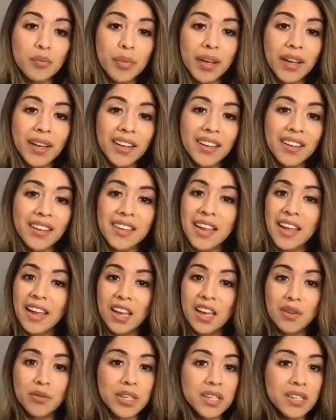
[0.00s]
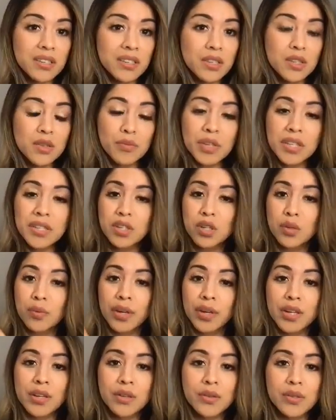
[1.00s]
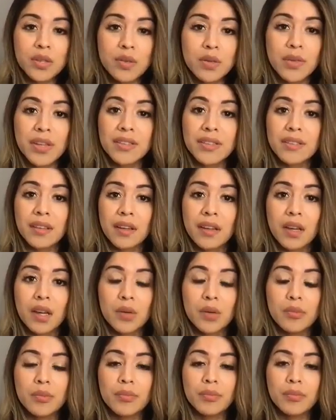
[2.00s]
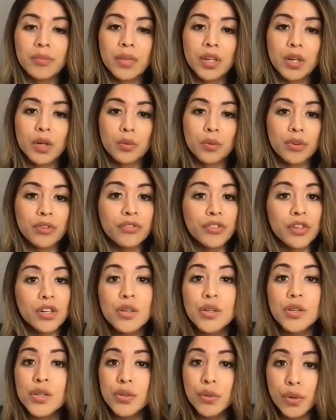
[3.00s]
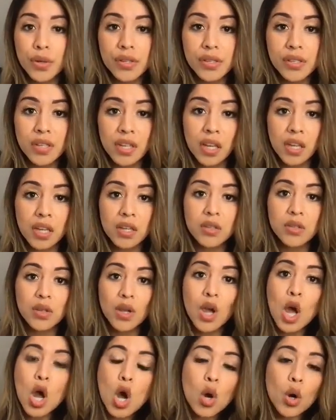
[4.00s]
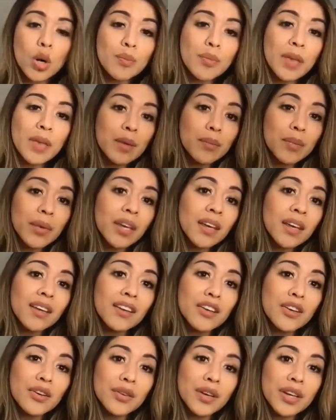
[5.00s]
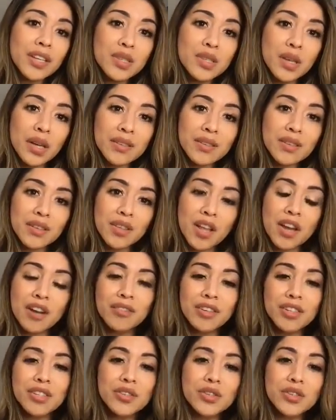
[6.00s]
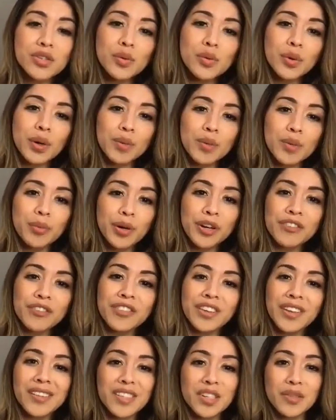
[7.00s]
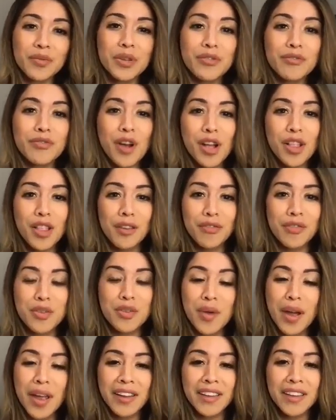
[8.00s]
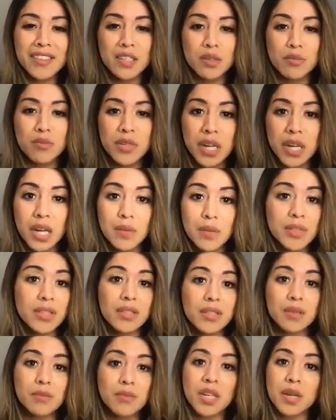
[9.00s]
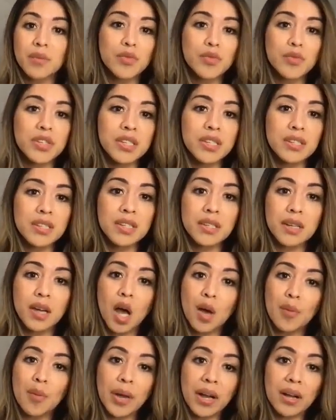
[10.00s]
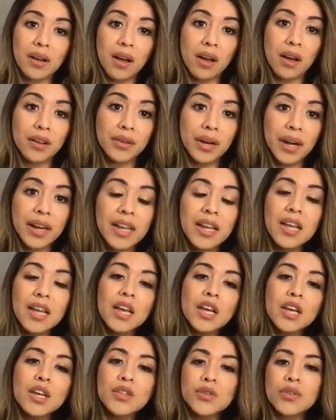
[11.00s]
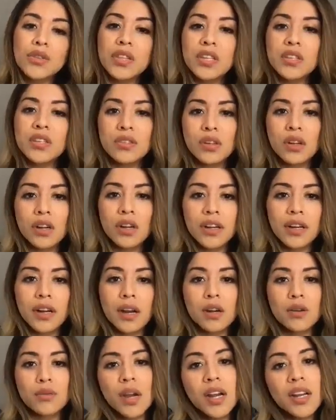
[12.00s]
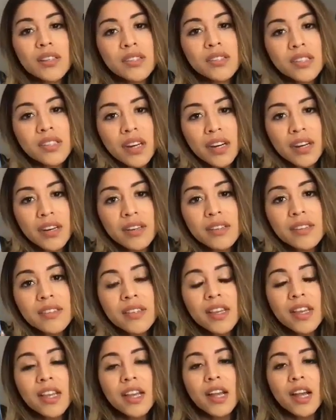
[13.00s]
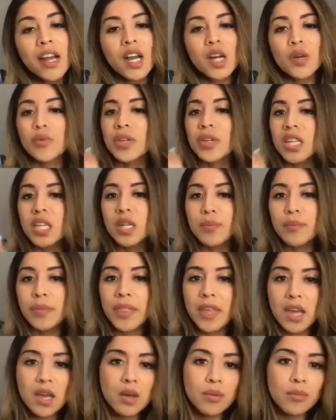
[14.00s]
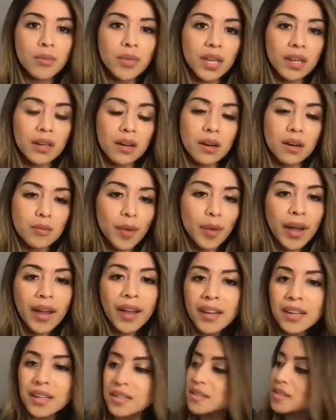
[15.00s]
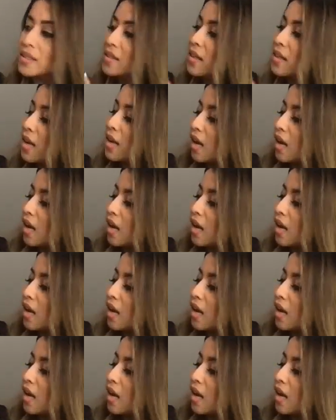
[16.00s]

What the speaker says: But hey, we still want to use them as referral sources, or maybe, as a lot of us we're imperfect and we fall off the wagon sometimes, and sometimes we just need to hop back on, right? So these are our rock stars. We keep them in our minds.